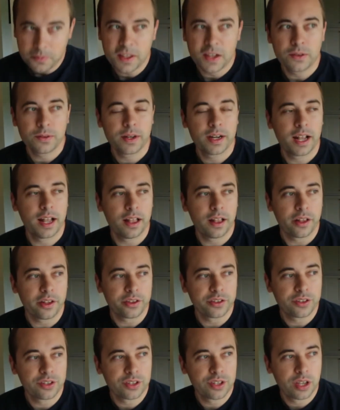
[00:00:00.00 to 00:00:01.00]
What
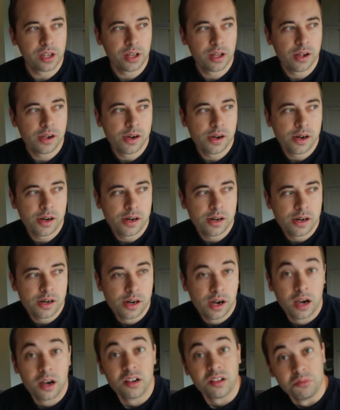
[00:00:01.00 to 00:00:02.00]
else?
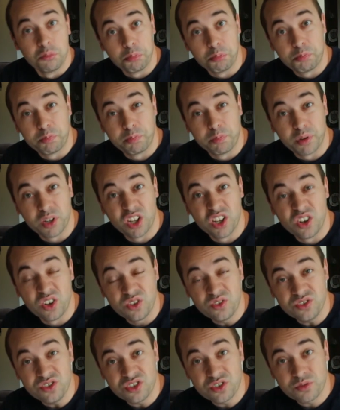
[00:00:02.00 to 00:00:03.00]

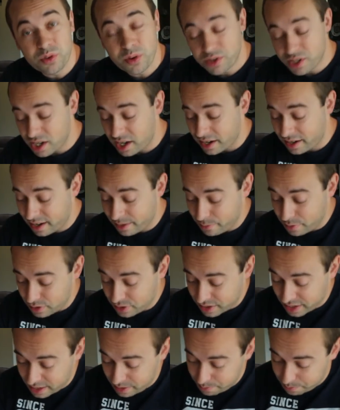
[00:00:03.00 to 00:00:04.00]
Balloons, we were talking about
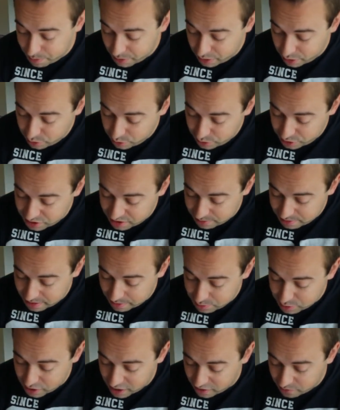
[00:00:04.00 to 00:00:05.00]
that. Balloons,
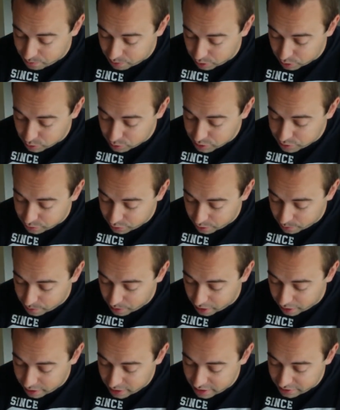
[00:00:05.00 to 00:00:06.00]
sometimes you have balloons for a
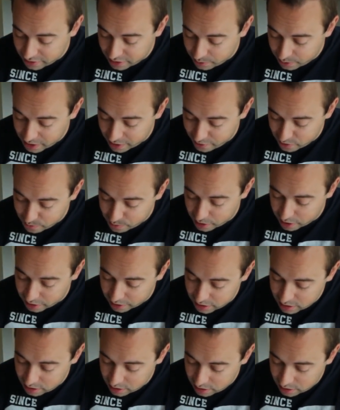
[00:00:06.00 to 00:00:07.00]
party and they would have a
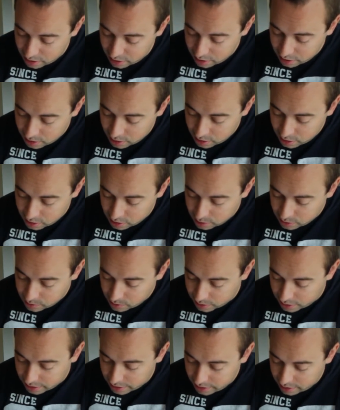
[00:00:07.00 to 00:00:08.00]
party.
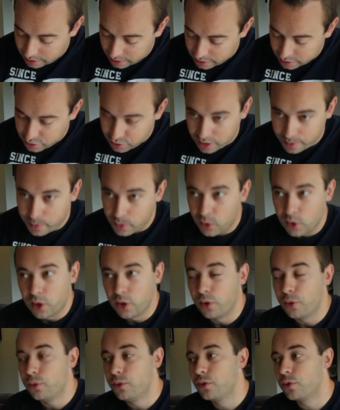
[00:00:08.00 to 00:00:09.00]
Alright, I could draw
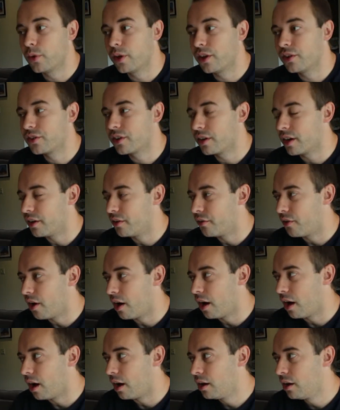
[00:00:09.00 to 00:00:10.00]
balloons. What else could I
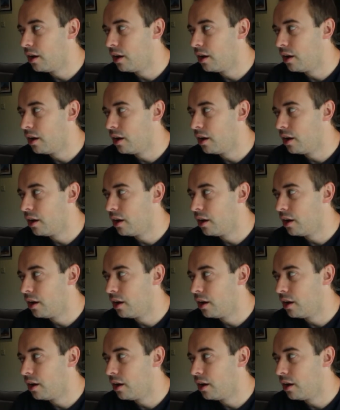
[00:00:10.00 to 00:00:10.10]
draw?